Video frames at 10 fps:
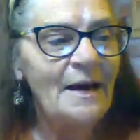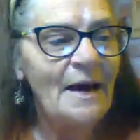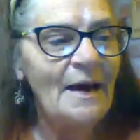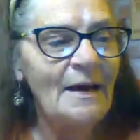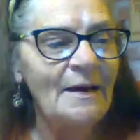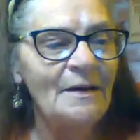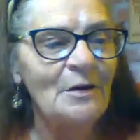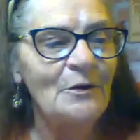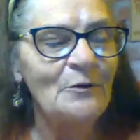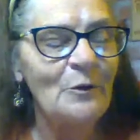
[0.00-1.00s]
What? Anne
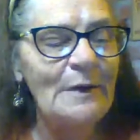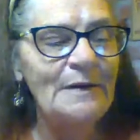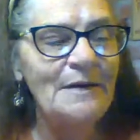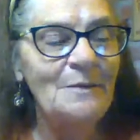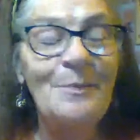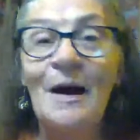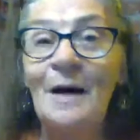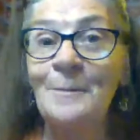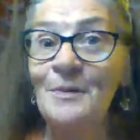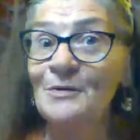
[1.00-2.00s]
of Windy
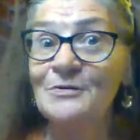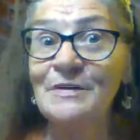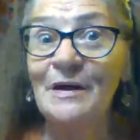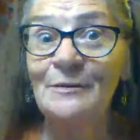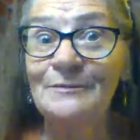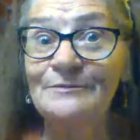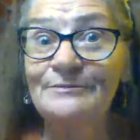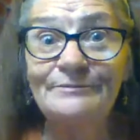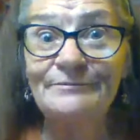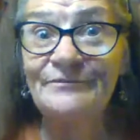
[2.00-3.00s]
Poplars. So,
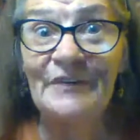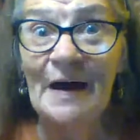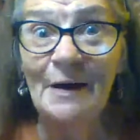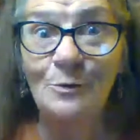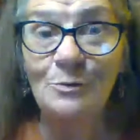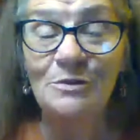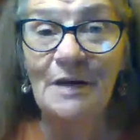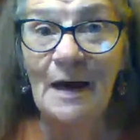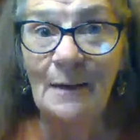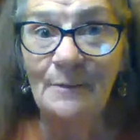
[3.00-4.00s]
final
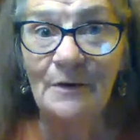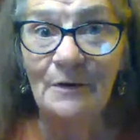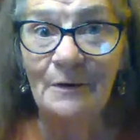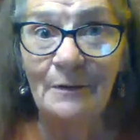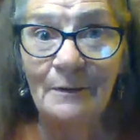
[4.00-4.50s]
chapter.